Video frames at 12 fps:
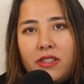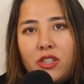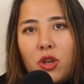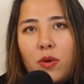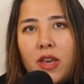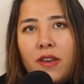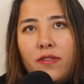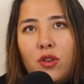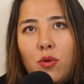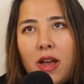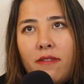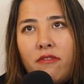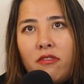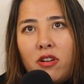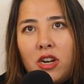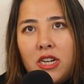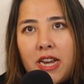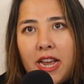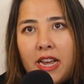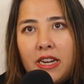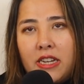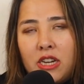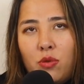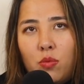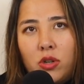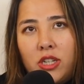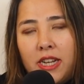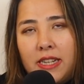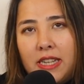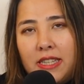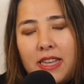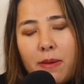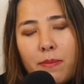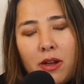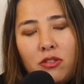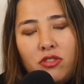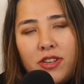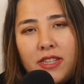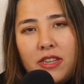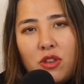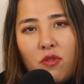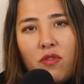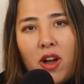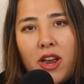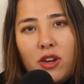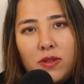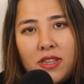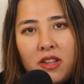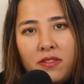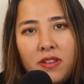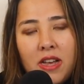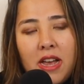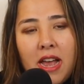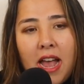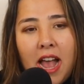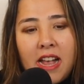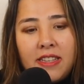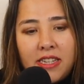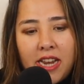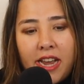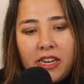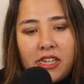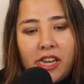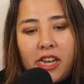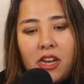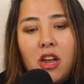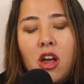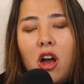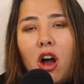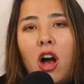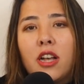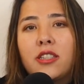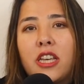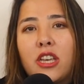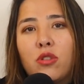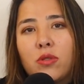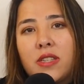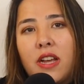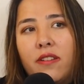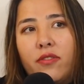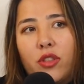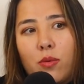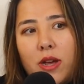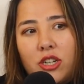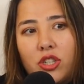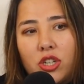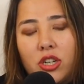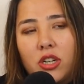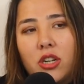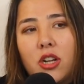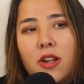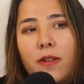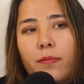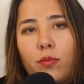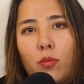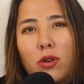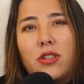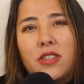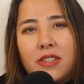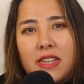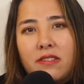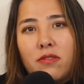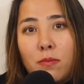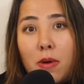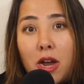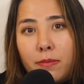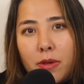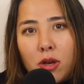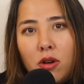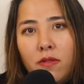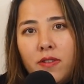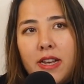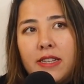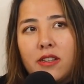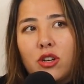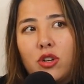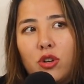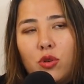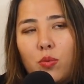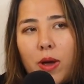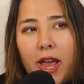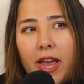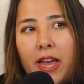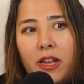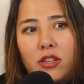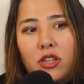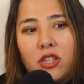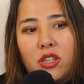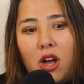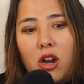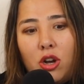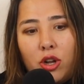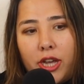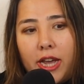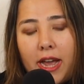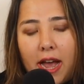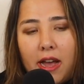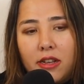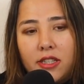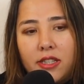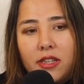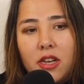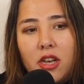So if you are ever on a date and you're wanting to set boundaries and you find yourself hesitating, asking yourself the question, what does this remind me of, is a good way to start looking at